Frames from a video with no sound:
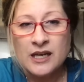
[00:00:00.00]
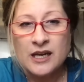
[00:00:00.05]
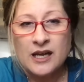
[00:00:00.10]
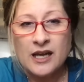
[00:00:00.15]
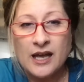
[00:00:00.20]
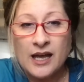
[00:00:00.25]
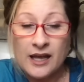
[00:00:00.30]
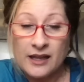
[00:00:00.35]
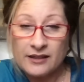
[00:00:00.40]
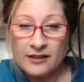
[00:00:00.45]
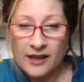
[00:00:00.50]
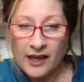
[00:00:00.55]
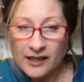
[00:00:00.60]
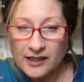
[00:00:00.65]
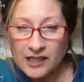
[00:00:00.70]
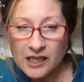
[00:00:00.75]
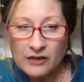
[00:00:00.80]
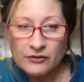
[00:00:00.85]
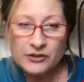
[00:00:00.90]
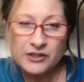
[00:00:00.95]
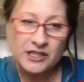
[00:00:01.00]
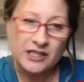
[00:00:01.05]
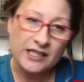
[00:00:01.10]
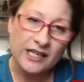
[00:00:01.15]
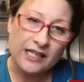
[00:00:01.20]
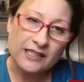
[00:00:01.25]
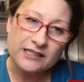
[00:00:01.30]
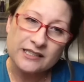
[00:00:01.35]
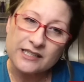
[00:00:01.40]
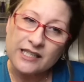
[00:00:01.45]
And that covers the
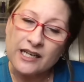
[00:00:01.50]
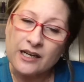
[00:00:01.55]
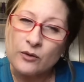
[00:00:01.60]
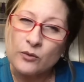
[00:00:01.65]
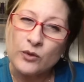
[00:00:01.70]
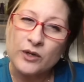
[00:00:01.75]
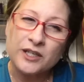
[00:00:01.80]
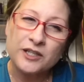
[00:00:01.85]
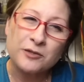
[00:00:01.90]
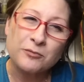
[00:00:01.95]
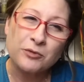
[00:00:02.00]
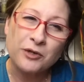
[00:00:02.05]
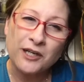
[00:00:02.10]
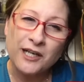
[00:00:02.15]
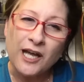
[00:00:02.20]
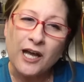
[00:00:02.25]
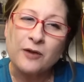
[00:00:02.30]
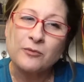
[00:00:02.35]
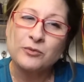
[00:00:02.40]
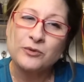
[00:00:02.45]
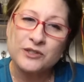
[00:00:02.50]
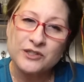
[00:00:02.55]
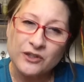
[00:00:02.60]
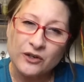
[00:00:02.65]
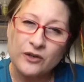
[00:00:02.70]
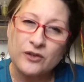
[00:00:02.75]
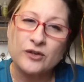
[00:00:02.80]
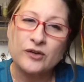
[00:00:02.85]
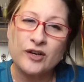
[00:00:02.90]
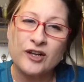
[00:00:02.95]
next thing I wanted to bring up was,
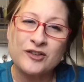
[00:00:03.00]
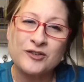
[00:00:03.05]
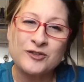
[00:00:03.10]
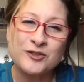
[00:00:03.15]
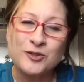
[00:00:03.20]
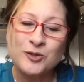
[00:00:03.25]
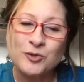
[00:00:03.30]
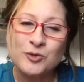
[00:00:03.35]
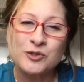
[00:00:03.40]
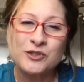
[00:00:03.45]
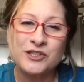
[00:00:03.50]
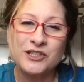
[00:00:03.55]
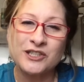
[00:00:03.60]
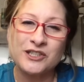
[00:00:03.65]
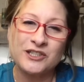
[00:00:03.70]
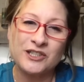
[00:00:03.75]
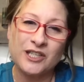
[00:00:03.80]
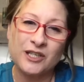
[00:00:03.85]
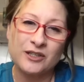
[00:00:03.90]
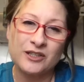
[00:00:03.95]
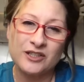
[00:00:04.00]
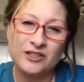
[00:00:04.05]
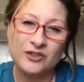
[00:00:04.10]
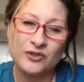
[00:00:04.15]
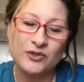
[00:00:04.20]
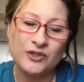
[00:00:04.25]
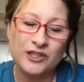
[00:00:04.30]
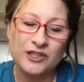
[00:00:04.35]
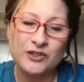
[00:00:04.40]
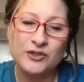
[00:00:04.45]
are there other tools that
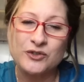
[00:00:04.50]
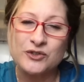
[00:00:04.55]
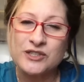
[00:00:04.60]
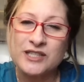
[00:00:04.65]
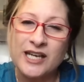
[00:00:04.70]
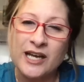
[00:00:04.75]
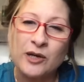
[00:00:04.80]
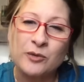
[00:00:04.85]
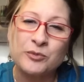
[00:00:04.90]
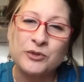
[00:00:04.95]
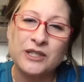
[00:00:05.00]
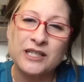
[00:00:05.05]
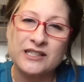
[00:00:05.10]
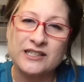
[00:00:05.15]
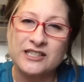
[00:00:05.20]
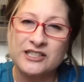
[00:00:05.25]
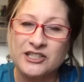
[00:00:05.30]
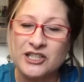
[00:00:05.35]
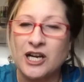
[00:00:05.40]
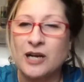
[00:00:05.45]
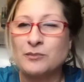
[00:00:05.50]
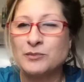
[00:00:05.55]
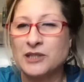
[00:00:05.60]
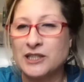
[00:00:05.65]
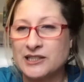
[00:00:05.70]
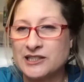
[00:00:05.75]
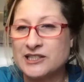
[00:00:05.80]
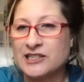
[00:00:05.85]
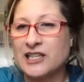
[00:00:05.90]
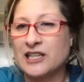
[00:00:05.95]
you can use to help you get the job
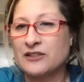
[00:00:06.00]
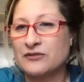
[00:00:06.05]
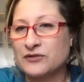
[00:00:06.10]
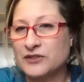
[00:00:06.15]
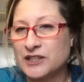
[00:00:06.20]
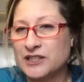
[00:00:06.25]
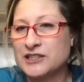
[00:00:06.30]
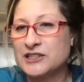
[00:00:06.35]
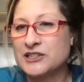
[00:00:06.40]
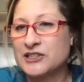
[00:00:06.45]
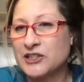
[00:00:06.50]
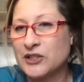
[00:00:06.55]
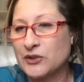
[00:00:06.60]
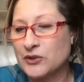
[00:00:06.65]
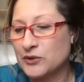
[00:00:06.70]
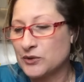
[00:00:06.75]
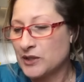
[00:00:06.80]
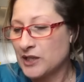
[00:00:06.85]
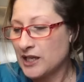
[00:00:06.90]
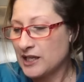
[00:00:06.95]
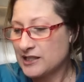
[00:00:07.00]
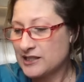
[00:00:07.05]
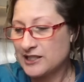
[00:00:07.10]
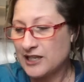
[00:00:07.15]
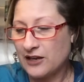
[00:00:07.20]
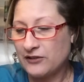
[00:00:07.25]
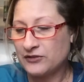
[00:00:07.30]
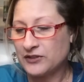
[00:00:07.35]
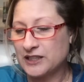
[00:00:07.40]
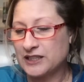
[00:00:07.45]
done safely? So
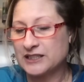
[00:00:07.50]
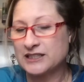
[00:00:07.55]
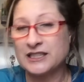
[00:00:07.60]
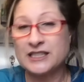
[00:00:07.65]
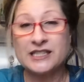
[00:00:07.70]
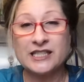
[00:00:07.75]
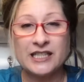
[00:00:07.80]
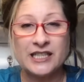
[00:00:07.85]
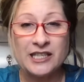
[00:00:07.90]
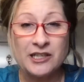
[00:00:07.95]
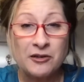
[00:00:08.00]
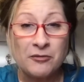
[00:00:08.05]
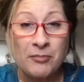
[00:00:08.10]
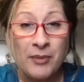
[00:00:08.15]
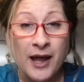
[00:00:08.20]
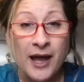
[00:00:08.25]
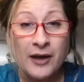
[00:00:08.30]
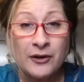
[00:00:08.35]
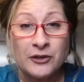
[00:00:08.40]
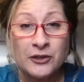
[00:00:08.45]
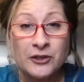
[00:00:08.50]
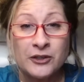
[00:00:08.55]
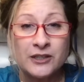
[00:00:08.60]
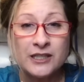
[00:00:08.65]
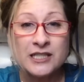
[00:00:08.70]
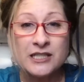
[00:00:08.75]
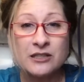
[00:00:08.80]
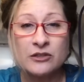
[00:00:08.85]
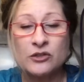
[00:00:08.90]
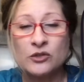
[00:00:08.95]
definitely the ear powder
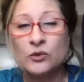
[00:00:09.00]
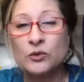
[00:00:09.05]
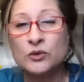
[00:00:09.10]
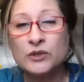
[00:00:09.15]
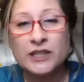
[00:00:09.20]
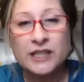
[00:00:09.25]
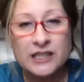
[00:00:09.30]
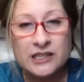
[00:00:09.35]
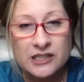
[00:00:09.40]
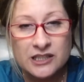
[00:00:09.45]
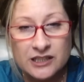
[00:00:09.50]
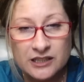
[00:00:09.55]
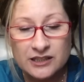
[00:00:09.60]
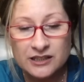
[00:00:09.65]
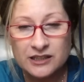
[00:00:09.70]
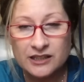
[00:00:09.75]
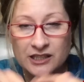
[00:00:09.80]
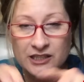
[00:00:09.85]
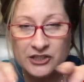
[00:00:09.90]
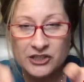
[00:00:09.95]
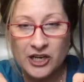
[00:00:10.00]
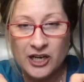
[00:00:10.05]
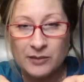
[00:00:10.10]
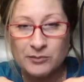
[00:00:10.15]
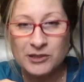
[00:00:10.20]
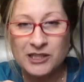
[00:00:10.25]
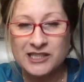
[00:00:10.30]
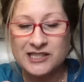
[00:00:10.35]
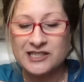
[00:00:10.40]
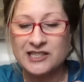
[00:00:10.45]
is a tool to get the job
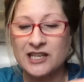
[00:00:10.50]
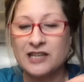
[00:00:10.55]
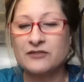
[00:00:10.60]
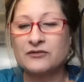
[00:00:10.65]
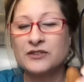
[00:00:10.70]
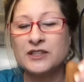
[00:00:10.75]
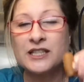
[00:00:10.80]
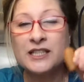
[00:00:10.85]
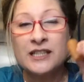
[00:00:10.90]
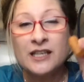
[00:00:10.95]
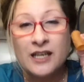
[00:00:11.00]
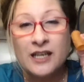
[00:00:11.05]
done safely.